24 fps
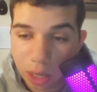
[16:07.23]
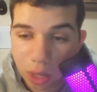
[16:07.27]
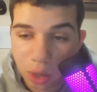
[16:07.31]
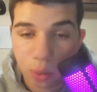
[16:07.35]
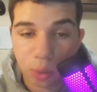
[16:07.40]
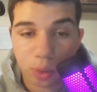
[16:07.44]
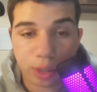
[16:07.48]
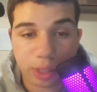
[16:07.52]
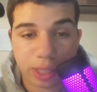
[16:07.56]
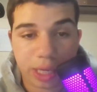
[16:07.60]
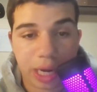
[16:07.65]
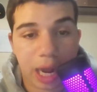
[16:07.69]

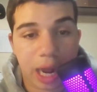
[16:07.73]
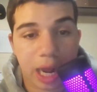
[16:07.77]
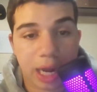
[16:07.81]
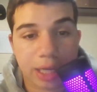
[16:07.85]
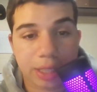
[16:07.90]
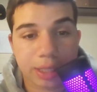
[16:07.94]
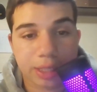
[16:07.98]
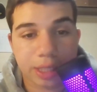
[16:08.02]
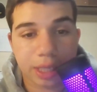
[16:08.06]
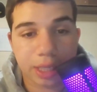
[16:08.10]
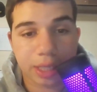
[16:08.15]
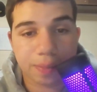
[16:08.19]
we're
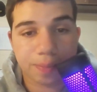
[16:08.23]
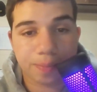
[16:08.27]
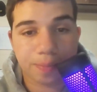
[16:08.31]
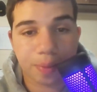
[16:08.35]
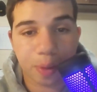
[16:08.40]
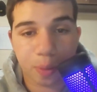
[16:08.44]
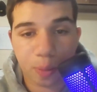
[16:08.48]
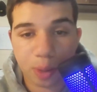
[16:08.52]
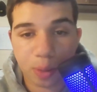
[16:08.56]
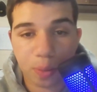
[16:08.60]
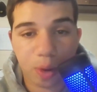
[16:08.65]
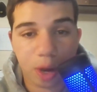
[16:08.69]
toxic,
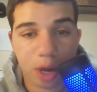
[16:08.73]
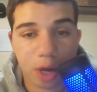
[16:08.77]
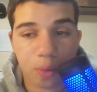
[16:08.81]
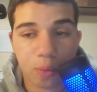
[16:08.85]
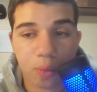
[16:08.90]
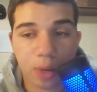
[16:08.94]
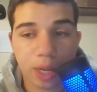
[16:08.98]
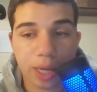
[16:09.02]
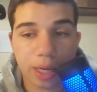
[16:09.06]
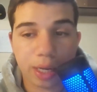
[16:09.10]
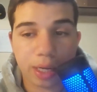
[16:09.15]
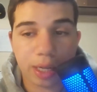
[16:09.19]
but we want to
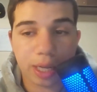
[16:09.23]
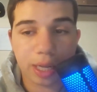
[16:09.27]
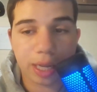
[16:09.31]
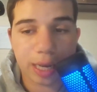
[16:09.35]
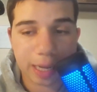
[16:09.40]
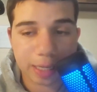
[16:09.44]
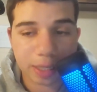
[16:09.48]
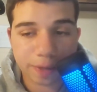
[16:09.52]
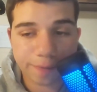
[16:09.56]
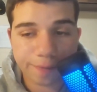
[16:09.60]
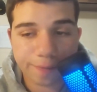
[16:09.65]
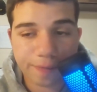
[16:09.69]
win, and
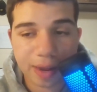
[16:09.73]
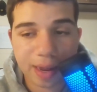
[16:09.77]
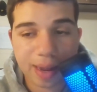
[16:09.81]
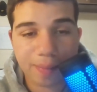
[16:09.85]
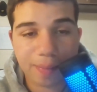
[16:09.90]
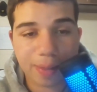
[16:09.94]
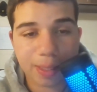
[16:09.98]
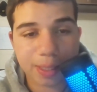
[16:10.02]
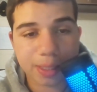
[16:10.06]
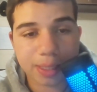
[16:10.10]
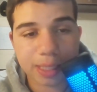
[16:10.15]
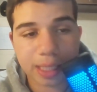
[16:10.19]
that's a fan
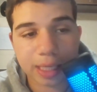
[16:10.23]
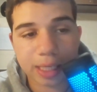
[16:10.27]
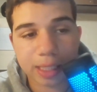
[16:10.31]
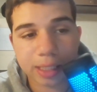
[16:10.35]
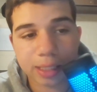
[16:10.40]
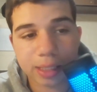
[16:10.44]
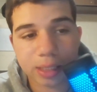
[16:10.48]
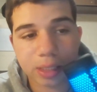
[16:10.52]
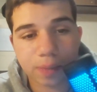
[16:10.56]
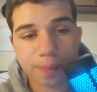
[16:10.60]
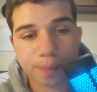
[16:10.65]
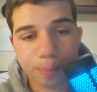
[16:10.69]
base that
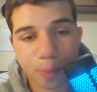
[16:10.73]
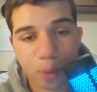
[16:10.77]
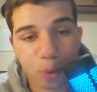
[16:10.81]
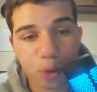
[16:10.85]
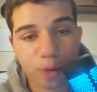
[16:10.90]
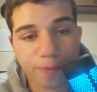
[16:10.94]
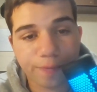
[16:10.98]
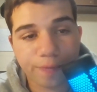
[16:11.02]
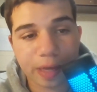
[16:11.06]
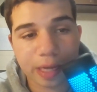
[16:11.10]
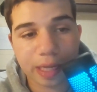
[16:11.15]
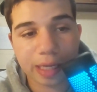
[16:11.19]
is
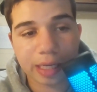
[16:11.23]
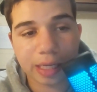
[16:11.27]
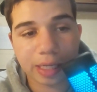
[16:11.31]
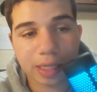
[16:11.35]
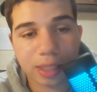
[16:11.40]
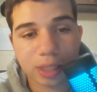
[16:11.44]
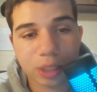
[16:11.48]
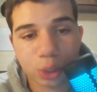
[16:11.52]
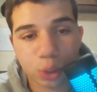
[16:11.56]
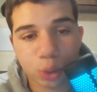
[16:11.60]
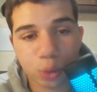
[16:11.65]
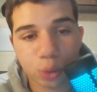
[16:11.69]
motivated
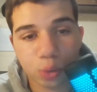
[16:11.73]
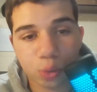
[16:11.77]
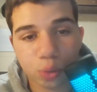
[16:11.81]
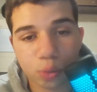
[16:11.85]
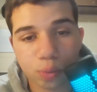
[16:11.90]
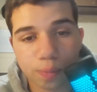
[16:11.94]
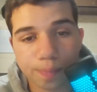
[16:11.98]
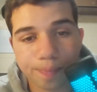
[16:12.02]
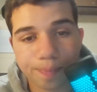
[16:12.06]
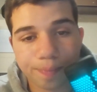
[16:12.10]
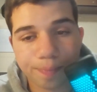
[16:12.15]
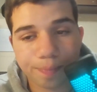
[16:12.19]
to
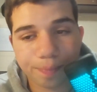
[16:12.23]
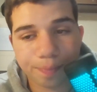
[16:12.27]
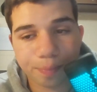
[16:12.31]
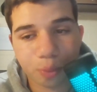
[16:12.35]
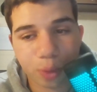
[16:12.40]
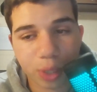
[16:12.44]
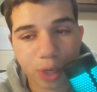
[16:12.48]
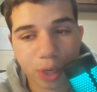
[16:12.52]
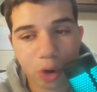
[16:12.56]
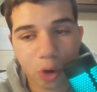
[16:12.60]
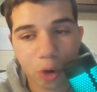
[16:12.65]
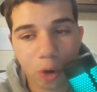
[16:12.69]

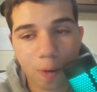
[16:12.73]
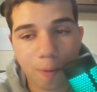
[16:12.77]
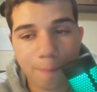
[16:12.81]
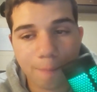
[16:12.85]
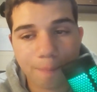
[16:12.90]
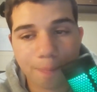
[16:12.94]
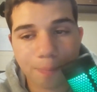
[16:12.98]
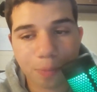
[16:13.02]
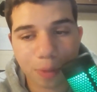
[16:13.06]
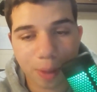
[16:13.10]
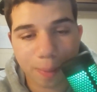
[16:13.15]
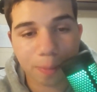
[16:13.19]
bring
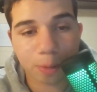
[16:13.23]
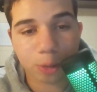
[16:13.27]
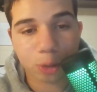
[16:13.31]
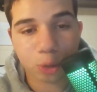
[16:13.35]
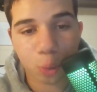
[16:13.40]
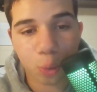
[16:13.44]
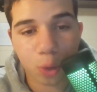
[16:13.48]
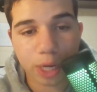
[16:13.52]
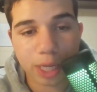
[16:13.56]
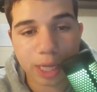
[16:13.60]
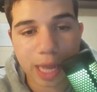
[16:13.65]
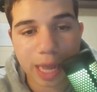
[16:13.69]
home number
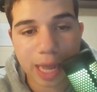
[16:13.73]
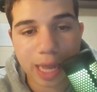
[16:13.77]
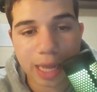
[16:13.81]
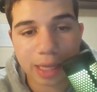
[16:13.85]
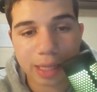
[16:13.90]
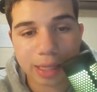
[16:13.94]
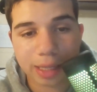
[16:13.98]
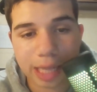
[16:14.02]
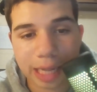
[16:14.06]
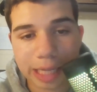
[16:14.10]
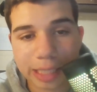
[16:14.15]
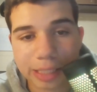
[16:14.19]
28.
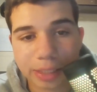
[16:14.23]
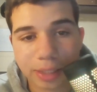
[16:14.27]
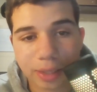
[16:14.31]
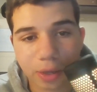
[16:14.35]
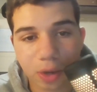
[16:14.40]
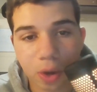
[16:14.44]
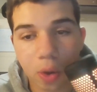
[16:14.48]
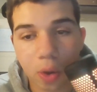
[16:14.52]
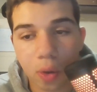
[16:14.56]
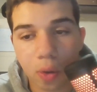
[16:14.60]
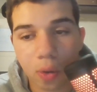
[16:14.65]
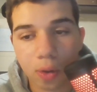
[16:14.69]
That's the
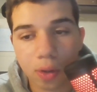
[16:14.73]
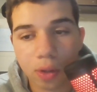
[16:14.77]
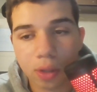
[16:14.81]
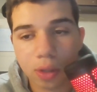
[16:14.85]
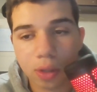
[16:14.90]
goal.